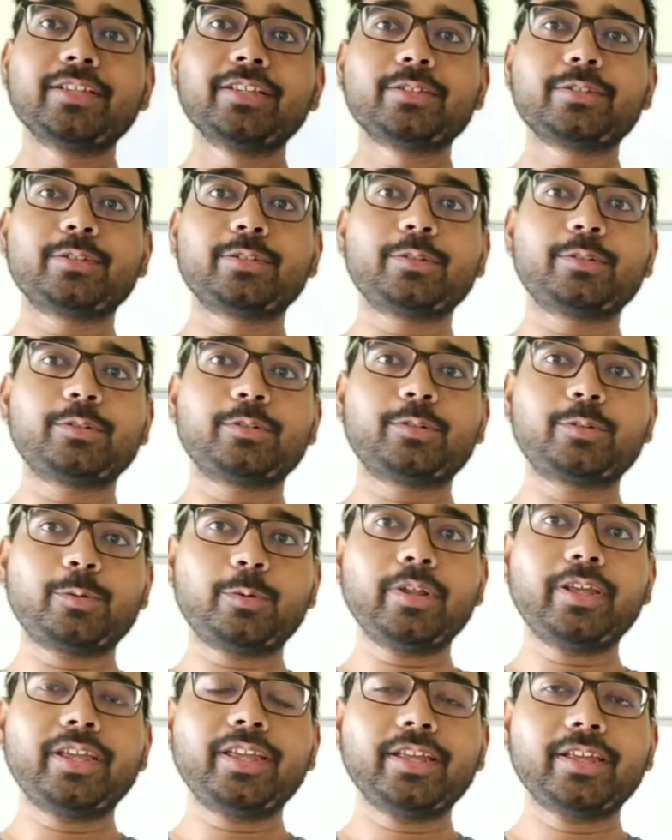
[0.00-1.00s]
So
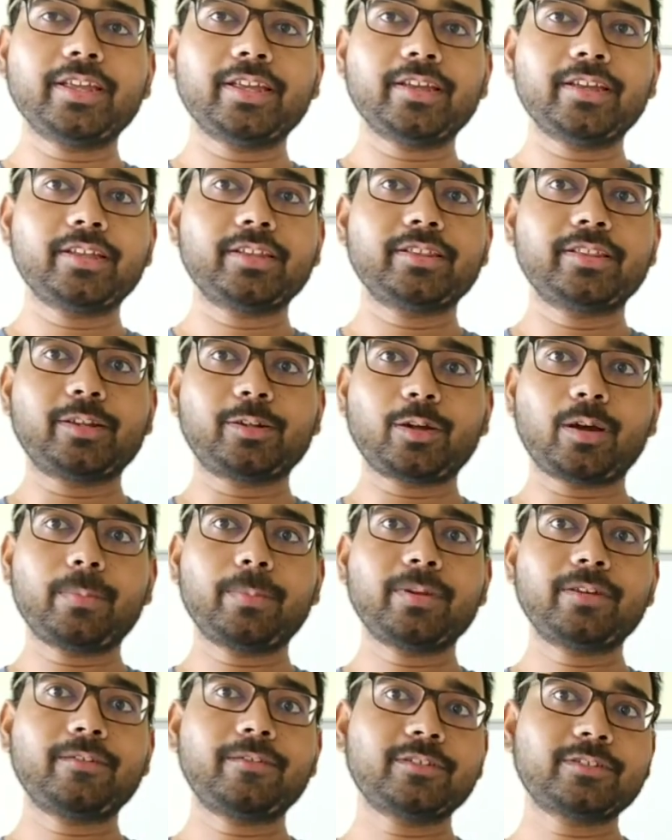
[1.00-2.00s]
today the
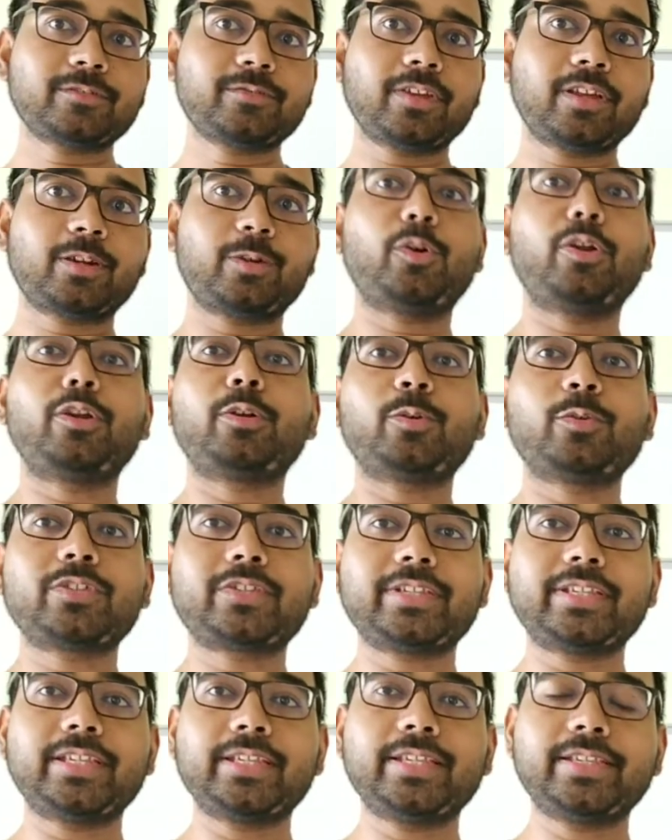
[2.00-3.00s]
topic which we are going to
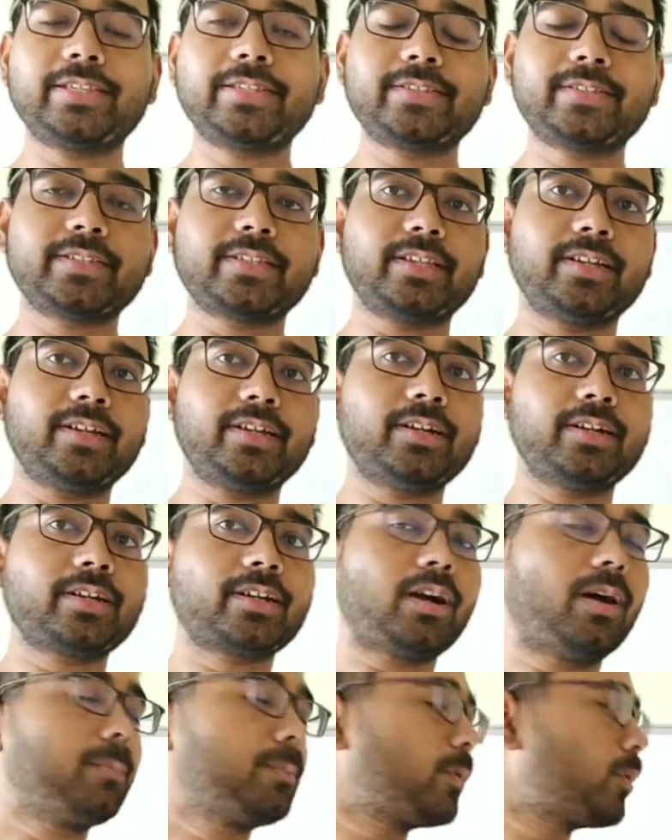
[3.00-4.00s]
see is
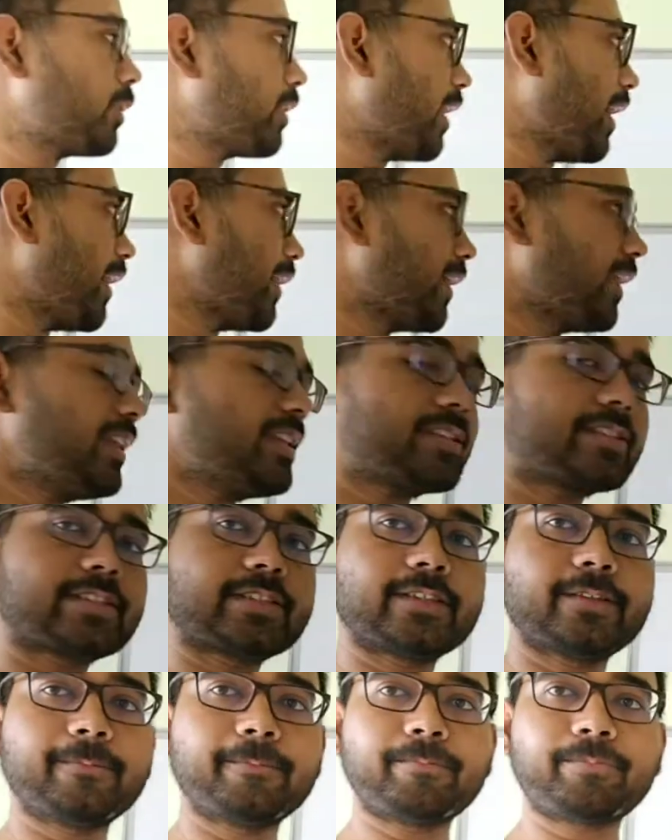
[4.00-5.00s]
compound
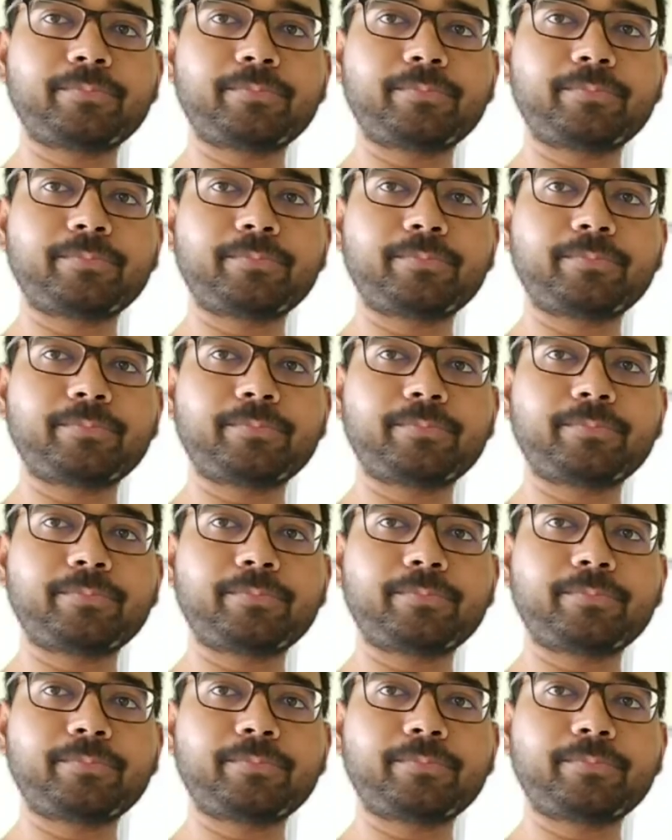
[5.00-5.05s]
angles,